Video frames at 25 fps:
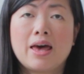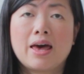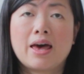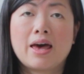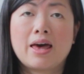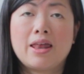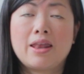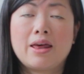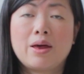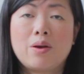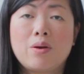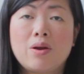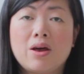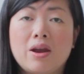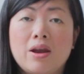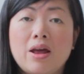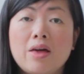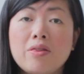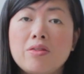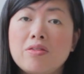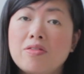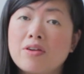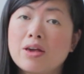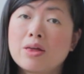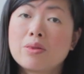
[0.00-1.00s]
And then
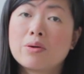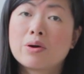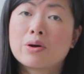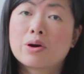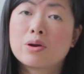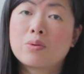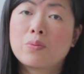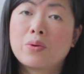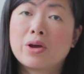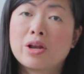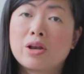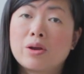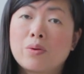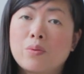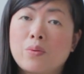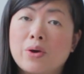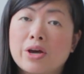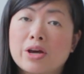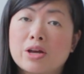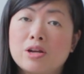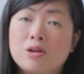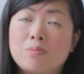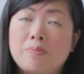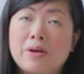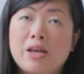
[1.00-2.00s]
another thing that we're
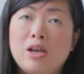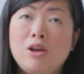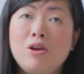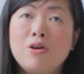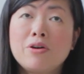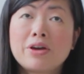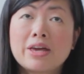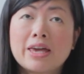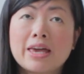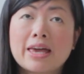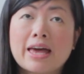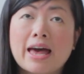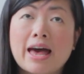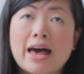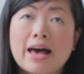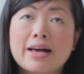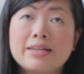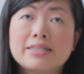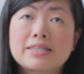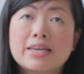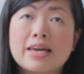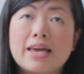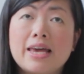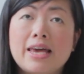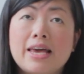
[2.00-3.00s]
going to be looking at
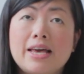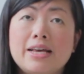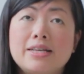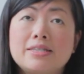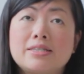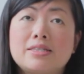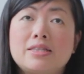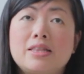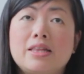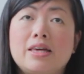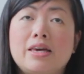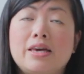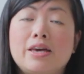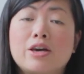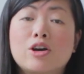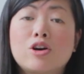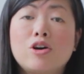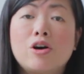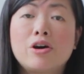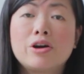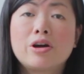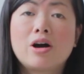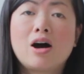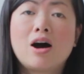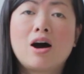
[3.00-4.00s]
is the
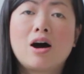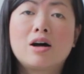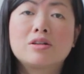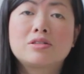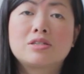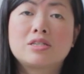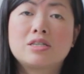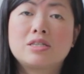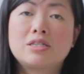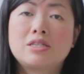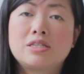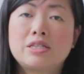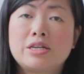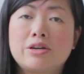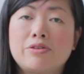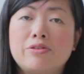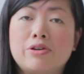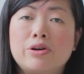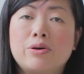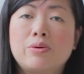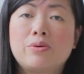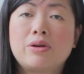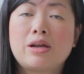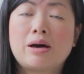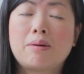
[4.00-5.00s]
Goyard
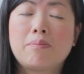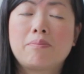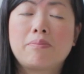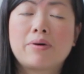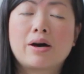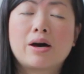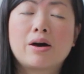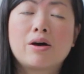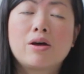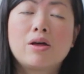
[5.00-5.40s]
serial number.